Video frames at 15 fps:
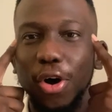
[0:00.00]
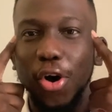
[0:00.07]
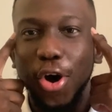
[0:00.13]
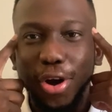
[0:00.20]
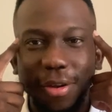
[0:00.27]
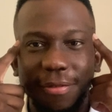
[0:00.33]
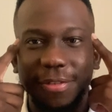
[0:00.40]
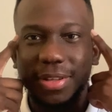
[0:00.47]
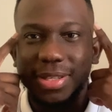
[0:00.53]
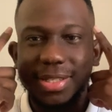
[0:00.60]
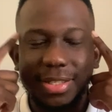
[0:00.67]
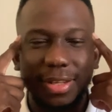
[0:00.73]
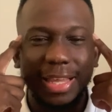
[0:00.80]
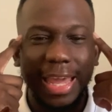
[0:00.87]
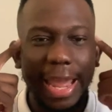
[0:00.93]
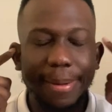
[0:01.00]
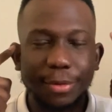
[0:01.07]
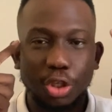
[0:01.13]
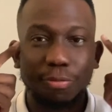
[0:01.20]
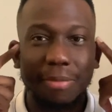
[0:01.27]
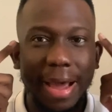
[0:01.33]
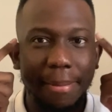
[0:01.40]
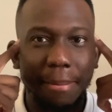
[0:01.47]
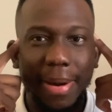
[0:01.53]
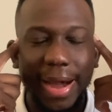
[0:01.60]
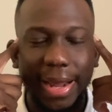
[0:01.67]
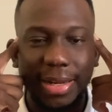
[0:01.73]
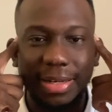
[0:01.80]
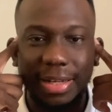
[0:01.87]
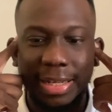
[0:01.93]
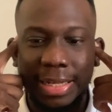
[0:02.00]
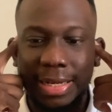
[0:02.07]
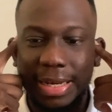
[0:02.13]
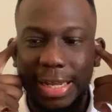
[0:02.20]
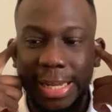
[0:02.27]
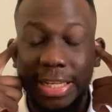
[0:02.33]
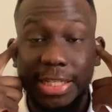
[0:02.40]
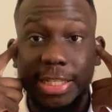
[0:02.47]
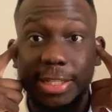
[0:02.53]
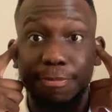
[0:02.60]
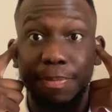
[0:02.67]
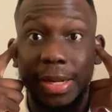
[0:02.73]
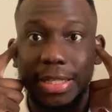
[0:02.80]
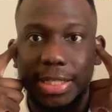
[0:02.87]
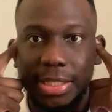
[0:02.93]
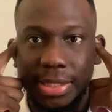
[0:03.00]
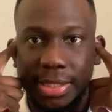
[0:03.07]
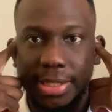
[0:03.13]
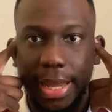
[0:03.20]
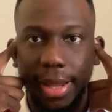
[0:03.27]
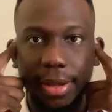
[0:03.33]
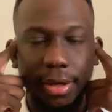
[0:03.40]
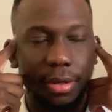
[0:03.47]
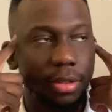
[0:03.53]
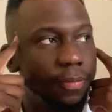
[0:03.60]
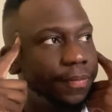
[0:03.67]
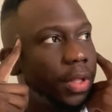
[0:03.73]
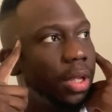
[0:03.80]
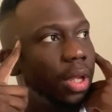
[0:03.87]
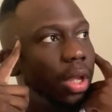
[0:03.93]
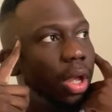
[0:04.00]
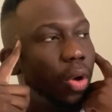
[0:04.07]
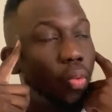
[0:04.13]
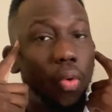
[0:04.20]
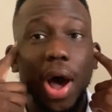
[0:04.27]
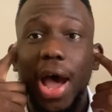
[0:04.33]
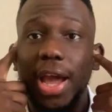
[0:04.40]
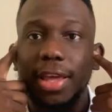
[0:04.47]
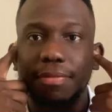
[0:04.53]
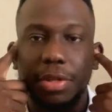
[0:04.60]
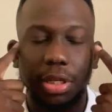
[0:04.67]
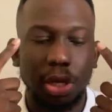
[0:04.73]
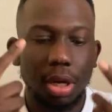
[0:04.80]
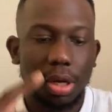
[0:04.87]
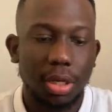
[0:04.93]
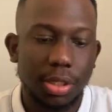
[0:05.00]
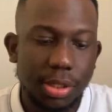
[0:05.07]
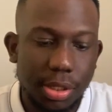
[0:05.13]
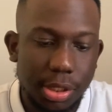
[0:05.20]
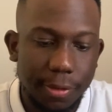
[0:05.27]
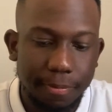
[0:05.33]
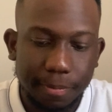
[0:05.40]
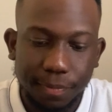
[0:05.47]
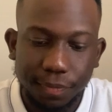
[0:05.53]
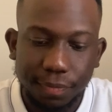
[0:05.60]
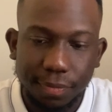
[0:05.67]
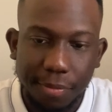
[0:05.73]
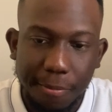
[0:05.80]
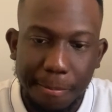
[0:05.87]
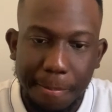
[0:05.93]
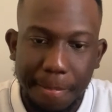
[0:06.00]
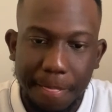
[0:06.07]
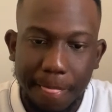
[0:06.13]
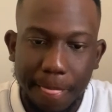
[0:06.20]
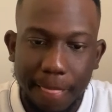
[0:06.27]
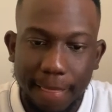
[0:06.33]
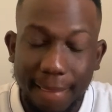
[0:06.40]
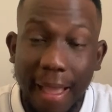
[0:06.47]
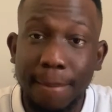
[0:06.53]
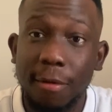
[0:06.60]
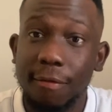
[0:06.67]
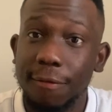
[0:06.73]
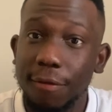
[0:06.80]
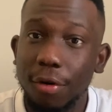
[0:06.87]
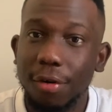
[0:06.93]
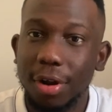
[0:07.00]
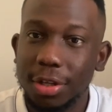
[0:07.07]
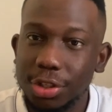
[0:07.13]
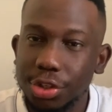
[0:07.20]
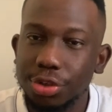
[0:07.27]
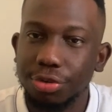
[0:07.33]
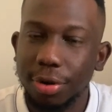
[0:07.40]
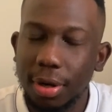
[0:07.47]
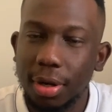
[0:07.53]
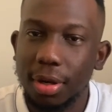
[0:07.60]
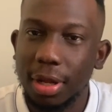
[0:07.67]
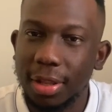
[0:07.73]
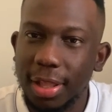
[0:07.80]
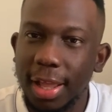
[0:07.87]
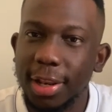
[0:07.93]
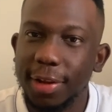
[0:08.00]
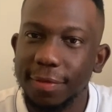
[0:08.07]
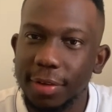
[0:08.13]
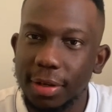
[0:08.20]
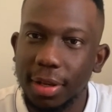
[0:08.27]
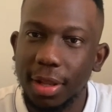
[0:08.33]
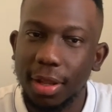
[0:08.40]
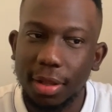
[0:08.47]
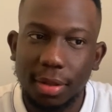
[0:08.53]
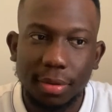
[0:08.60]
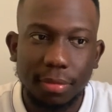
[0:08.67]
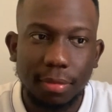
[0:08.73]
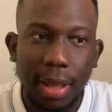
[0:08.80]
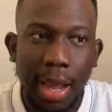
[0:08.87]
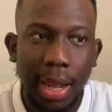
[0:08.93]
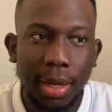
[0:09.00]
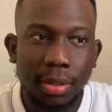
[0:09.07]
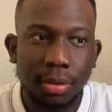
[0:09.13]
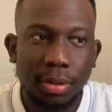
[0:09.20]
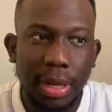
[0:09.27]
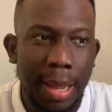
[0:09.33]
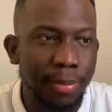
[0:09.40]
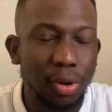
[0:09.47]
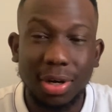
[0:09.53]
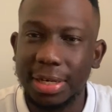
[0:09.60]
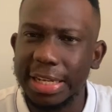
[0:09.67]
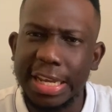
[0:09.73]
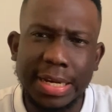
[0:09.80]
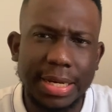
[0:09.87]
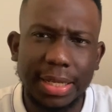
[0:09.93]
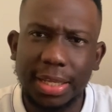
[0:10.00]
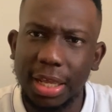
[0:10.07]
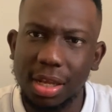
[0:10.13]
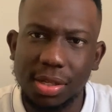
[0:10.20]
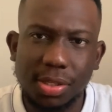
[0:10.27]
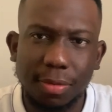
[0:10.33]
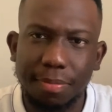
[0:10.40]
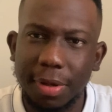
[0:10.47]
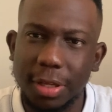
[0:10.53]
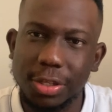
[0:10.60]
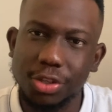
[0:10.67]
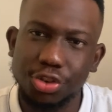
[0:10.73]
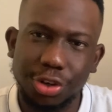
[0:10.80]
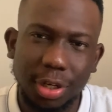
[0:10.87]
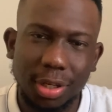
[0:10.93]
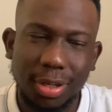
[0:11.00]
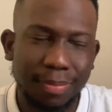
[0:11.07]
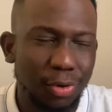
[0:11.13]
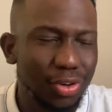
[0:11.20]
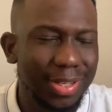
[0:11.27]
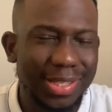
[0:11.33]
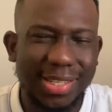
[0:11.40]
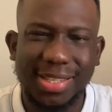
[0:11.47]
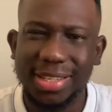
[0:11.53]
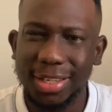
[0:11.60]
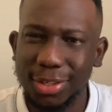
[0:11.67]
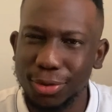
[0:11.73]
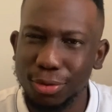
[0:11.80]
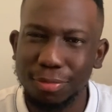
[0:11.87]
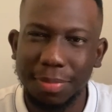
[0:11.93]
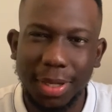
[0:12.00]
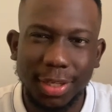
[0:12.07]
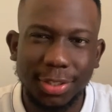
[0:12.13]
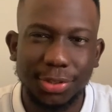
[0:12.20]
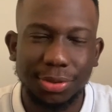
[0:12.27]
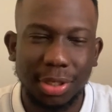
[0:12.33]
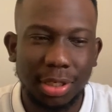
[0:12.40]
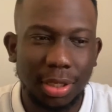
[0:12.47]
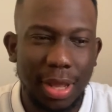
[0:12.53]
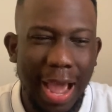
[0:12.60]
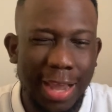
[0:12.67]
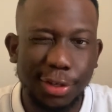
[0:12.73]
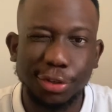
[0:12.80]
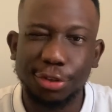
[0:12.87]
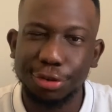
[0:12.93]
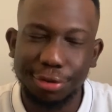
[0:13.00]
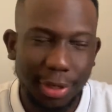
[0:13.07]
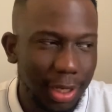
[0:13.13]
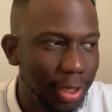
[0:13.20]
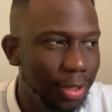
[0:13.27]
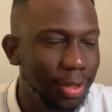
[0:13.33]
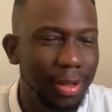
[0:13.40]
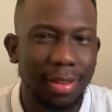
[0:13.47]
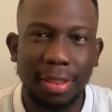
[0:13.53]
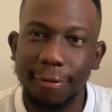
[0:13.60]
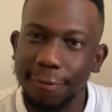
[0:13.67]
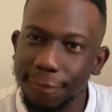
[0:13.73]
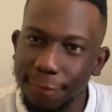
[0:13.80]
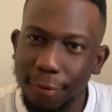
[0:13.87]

all of this came to my mind in a split second. Why? Because I'm a Forex trader at the end of the day, and I'm not an indicator based trader. I'm not a signal based trader. I trade the